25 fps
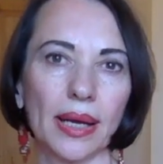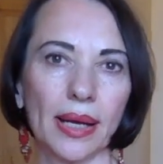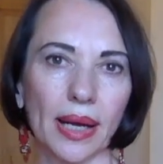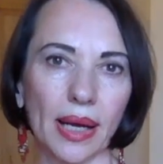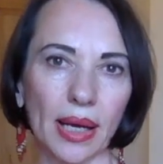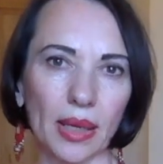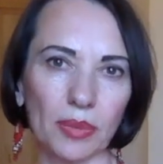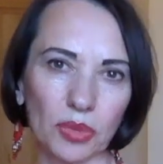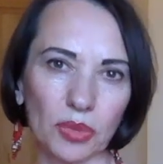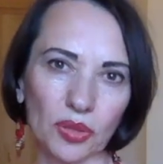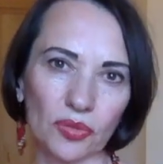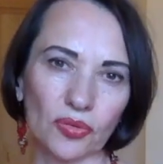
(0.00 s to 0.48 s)

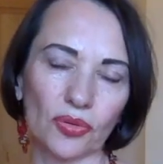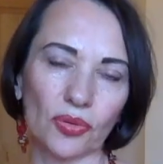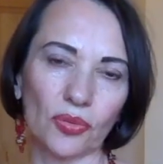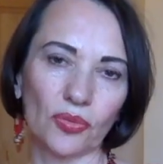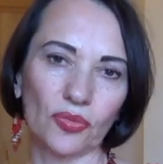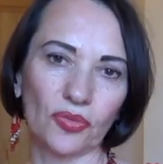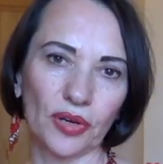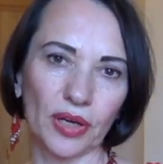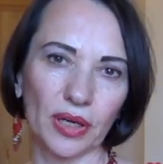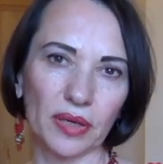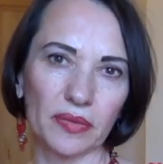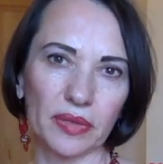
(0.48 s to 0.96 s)
coming from
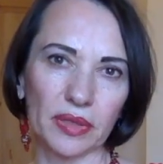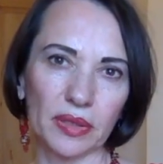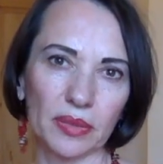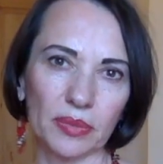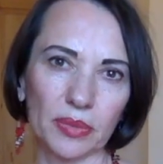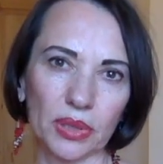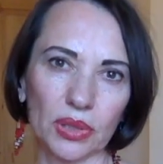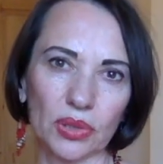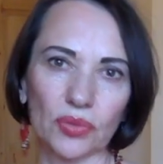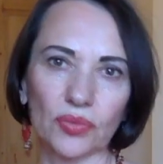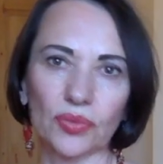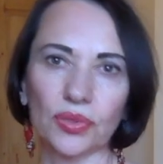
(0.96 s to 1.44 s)
5
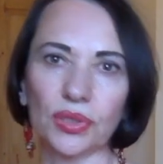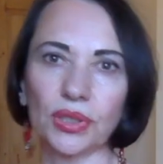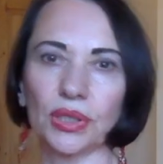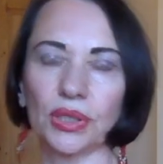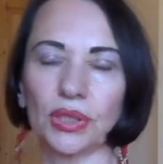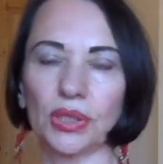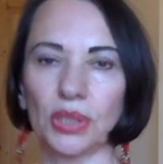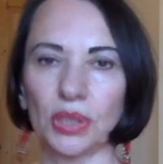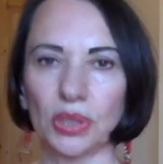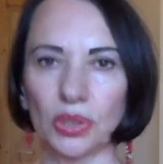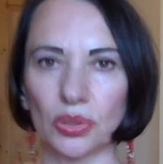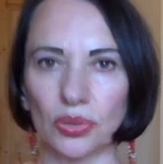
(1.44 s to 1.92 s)
elements of
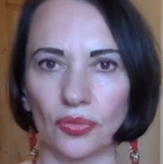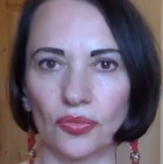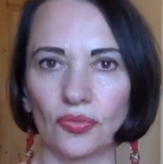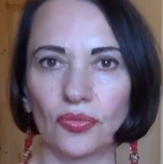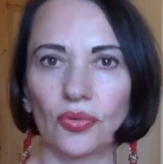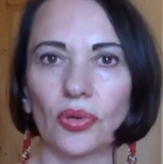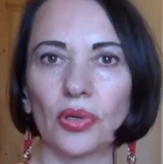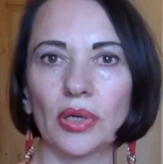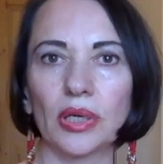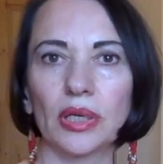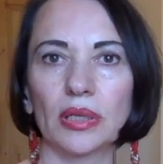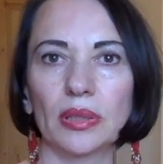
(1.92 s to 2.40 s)
Chinese or
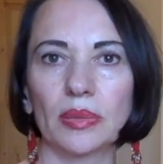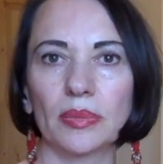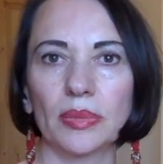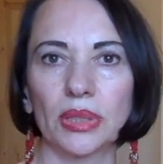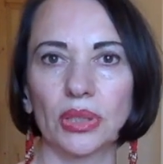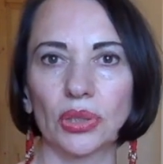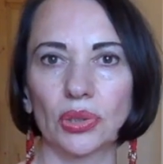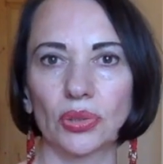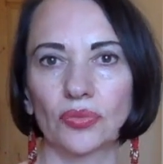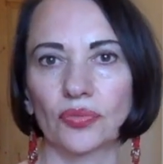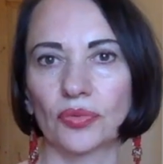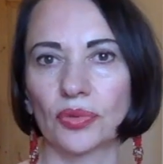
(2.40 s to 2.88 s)
4
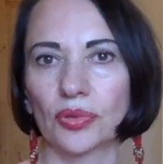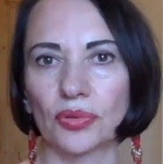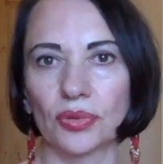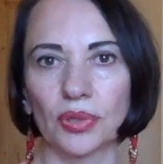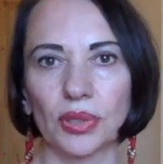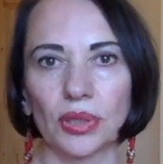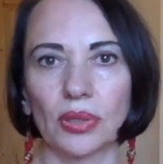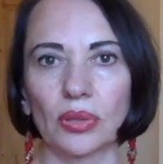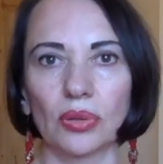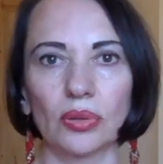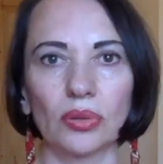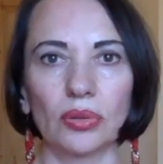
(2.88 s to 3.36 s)
elements of
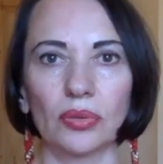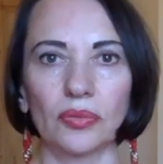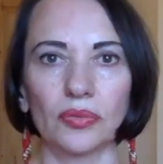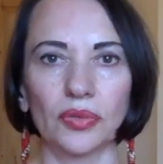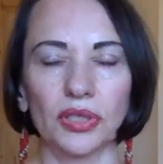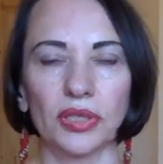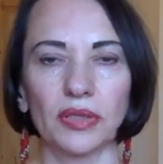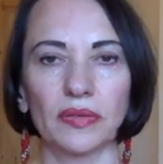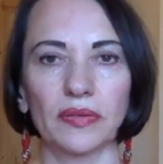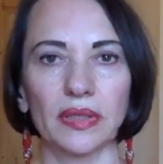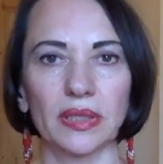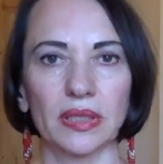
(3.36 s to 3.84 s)
Greek or
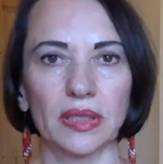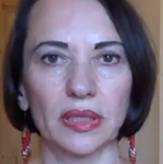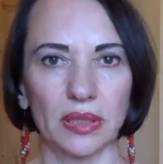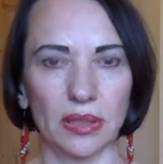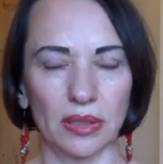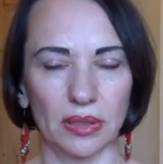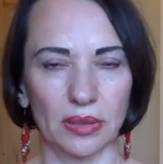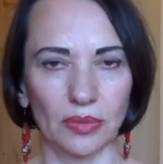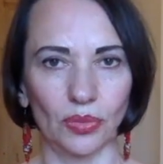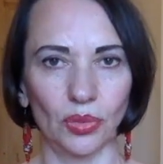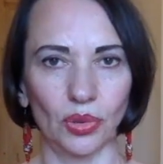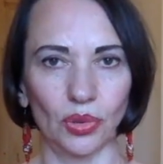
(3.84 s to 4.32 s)
whatever
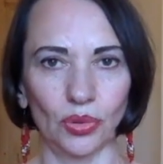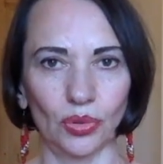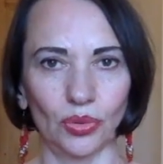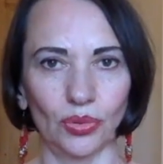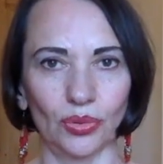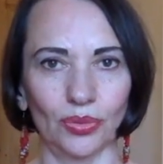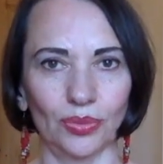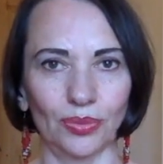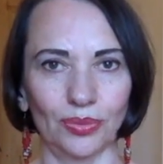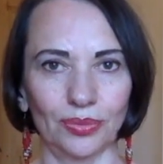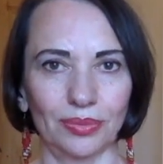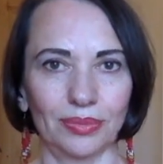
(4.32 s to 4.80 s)
system you're
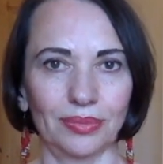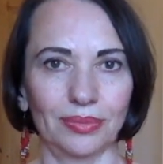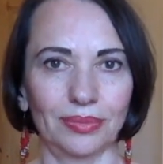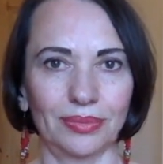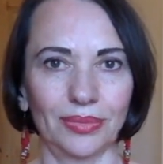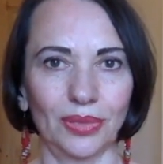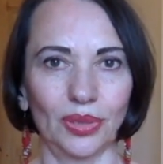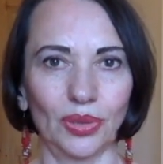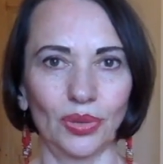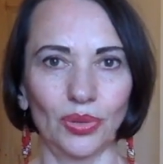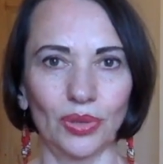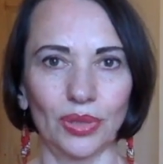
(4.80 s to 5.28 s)

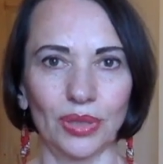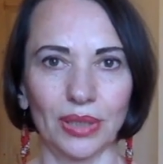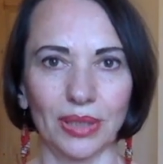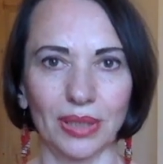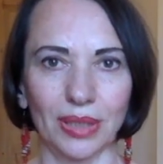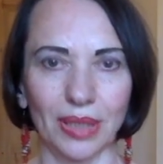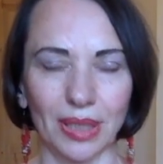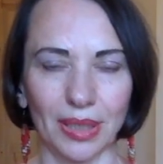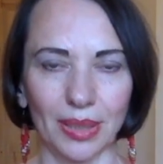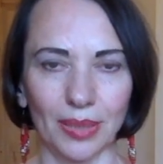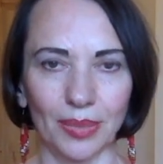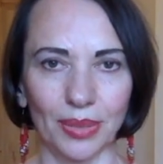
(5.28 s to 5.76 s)
using in
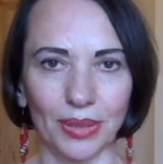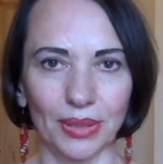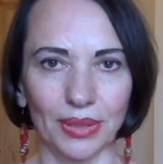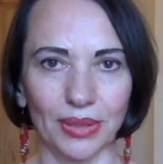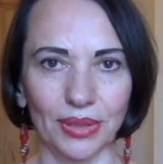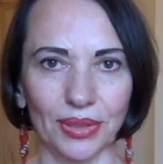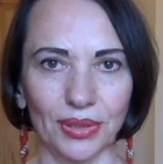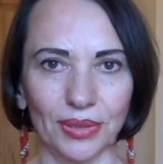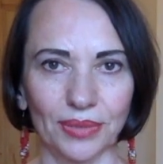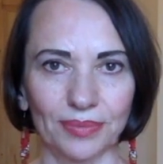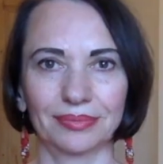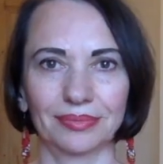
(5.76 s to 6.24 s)

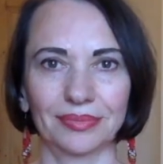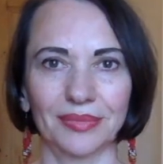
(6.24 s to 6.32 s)
Colourpuncture.